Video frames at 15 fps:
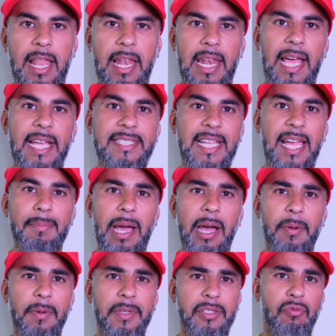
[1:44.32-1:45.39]
Last time
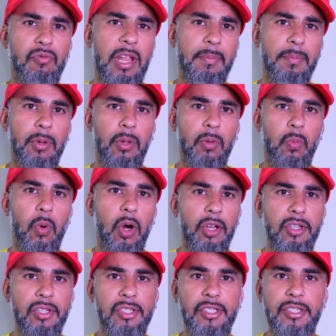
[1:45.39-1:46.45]
out, it was a Red Bull
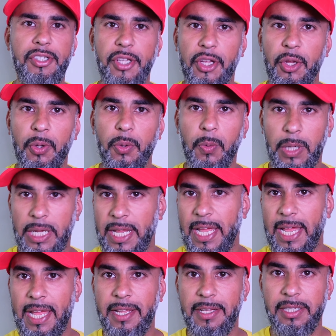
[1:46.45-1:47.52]

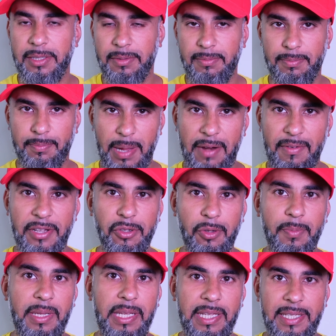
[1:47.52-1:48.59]
1-2. Perez
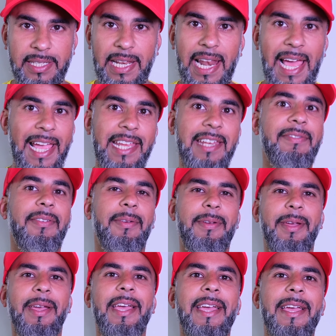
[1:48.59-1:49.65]
will be delighted if he
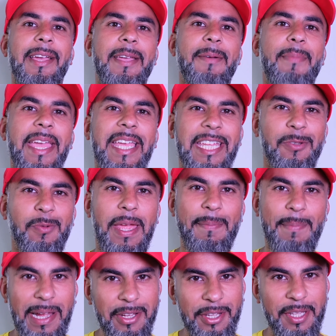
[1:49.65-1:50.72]
can make his way
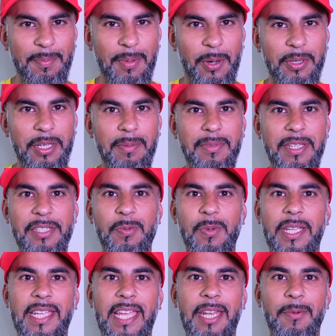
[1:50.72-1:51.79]
back on the podium this
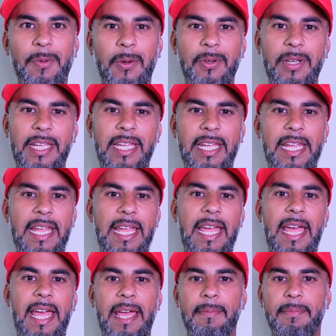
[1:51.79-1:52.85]
weekend only.
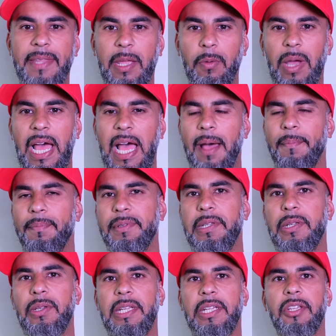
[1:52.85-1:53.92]
They were
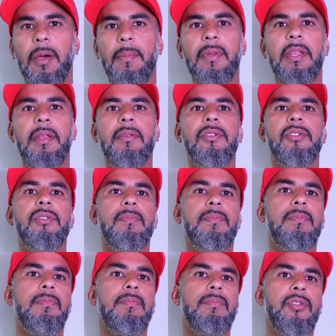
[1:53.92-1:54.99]
absolutely dominant.
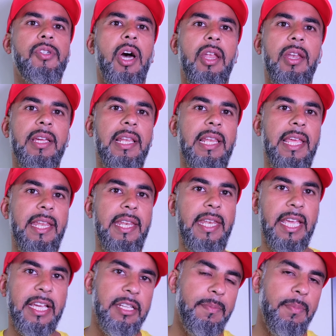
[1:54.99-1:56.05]
Charles Leclerc
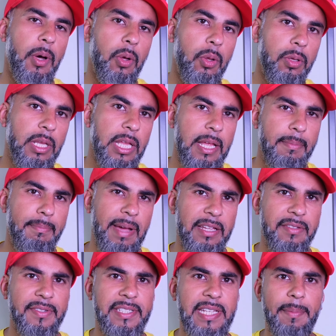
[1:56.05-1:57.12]
nicked pole.
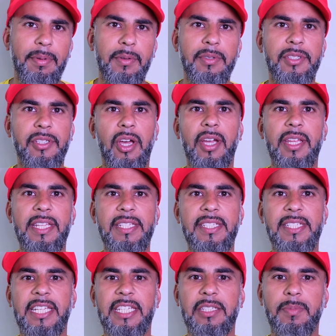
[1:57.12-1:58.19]
Max Verstappen started in
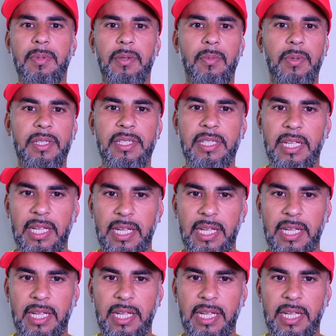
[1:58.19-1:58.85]
6th, but was,